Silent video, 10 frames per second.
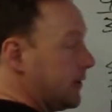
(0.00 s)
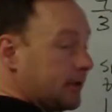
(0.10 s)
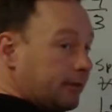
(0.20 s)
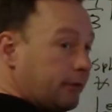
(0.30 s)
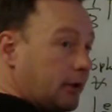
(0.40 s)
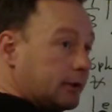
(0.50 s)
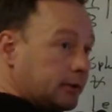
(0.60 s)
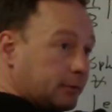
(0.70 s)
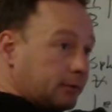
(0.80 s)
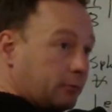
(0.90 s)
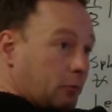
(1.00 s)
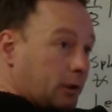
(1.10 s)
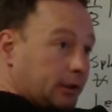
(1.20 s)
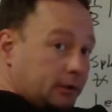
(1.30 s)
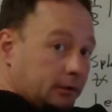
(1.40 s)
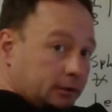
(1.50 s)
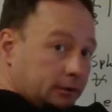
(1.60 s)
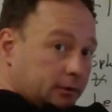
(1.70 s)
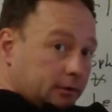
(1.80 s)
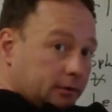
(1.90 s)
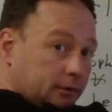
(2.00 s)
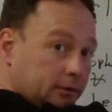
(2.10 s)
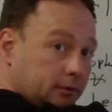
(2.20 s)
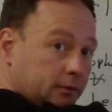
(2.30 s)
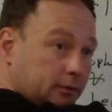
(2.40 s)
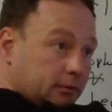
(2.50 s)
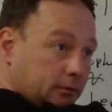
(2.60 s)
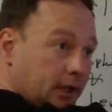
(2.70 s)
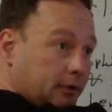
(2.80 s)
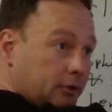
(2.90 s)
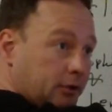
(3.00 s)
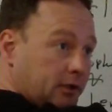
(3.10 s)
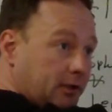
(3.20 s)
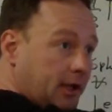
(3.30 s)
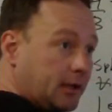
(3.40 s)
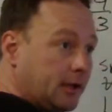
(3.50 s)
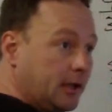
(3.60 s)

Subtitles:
is the volume of one energy state.